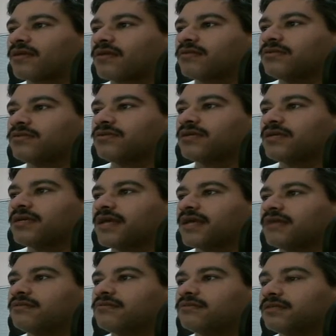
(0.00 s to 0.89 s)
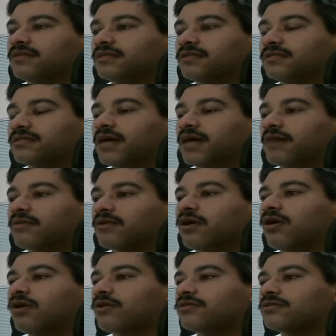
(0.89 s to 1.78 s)
you could get the top
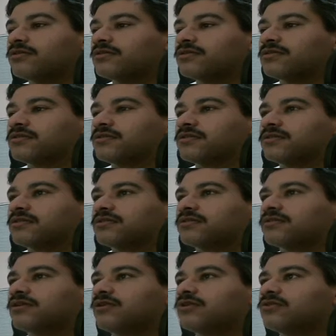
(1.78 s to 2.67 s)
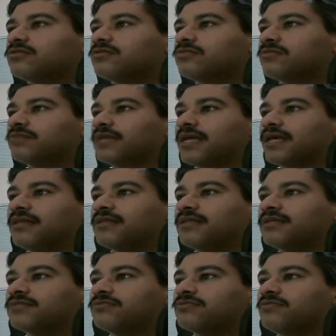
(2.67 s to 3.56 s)
cards. So playing
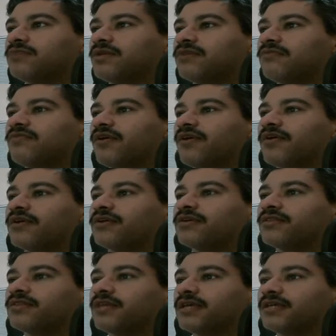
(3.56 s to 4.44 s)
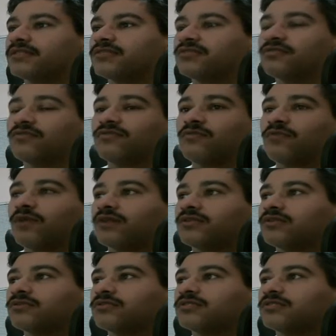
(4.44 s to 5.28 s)
this would be a very good thing. So if you want those